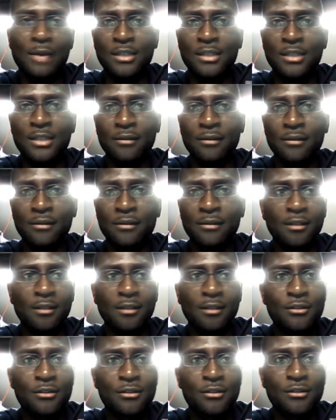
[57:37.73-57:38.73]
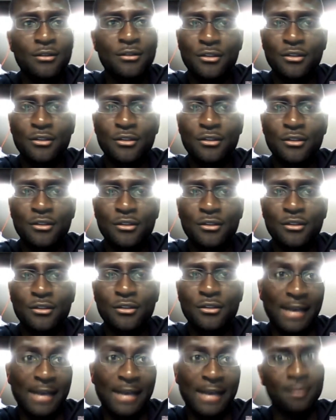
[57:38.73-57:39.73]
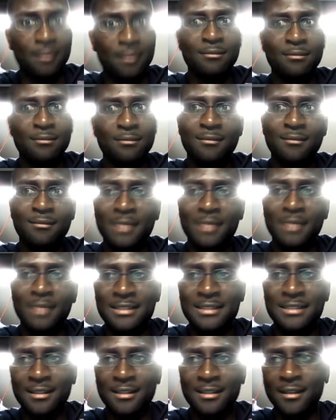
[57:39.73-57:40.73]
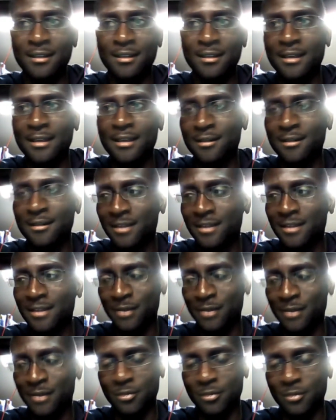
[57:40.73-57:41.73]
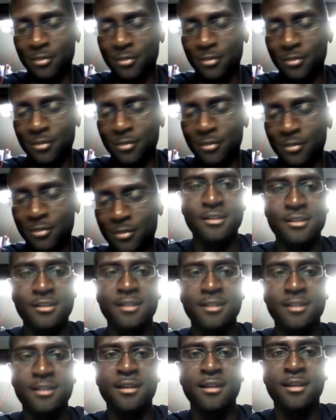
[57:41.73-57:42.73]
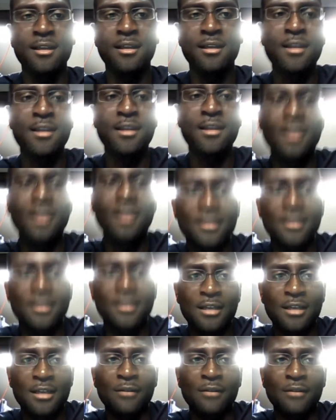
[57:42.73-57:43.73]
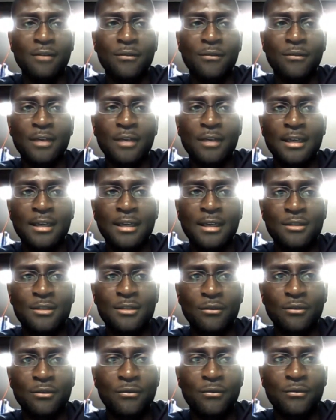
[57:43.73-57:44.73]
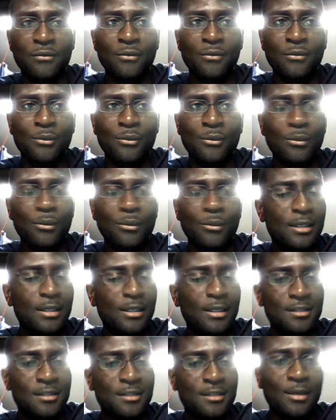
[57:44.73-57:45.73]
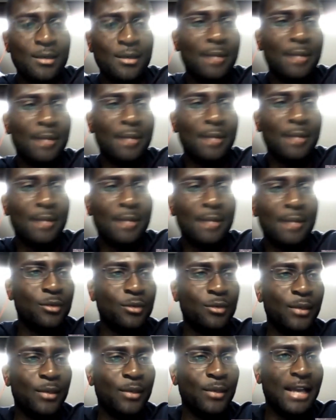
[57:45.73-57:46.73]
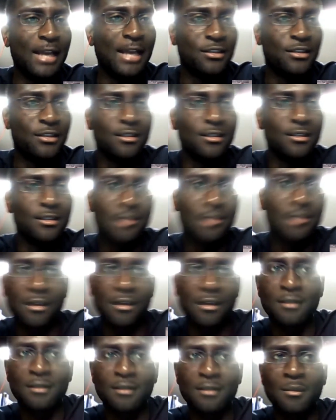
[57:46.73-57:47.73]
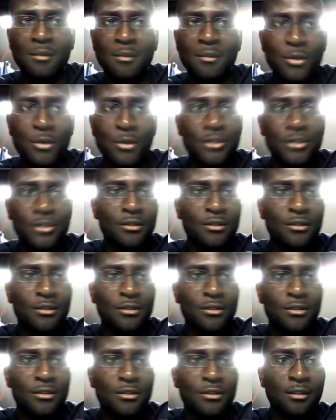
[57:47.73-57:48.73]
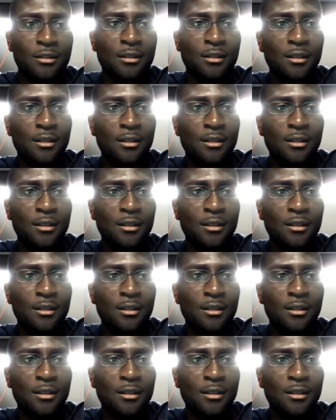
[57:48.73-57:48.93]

extent, outside of the panic, basically, and all the projections. So I think it's kind of a case of wait to see what happens when we actually start the motions to,